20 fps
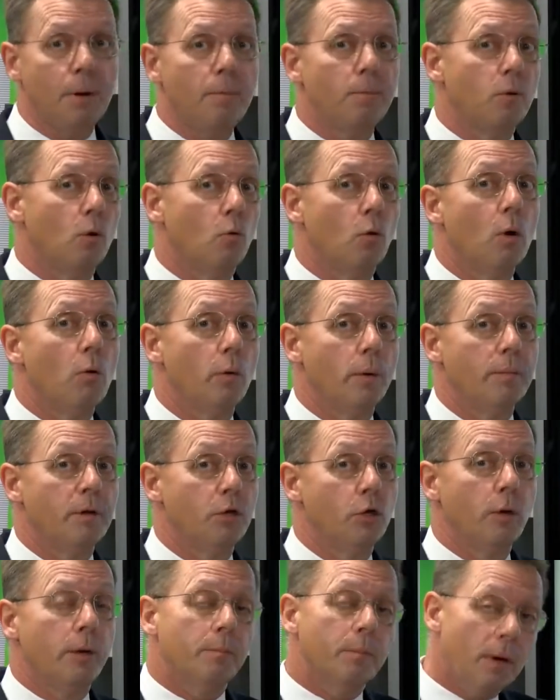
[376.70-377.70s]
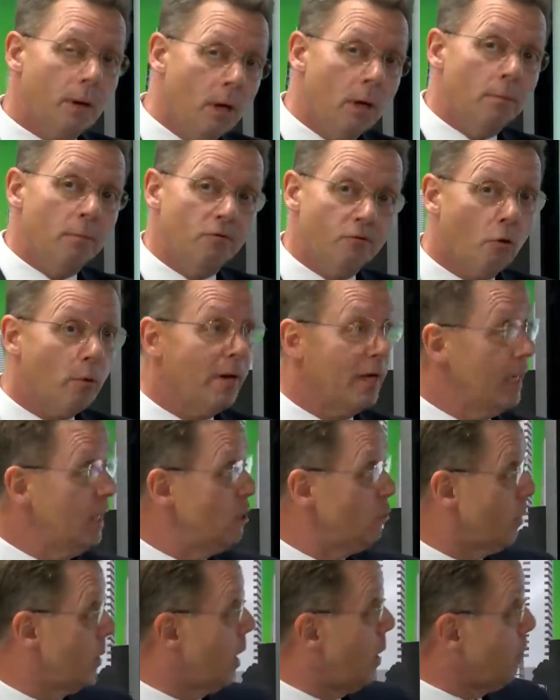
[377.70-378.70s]
up of what we've been doing. But before we get
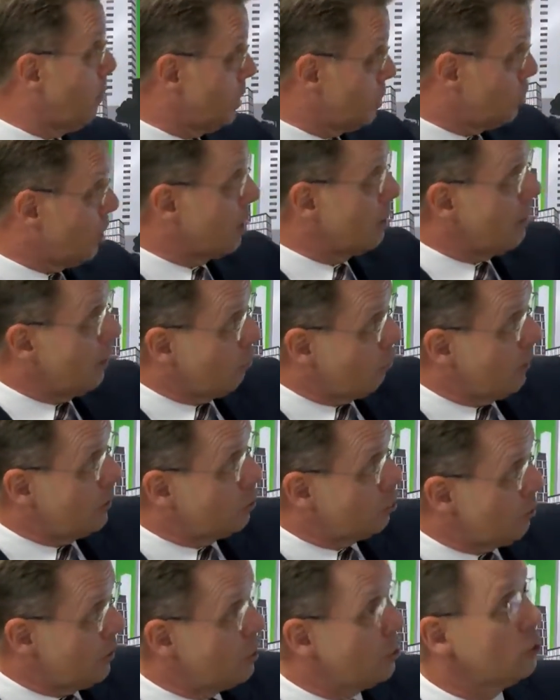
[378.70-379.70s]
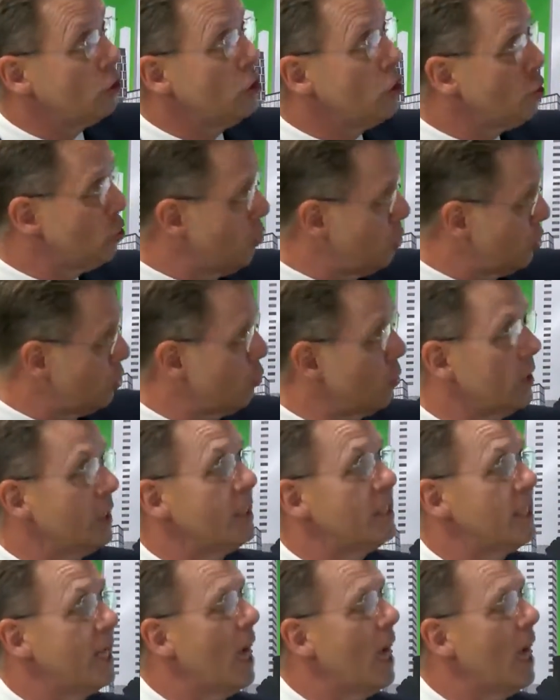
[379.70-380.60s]
into it, I want to talk about registration. Just show us real easy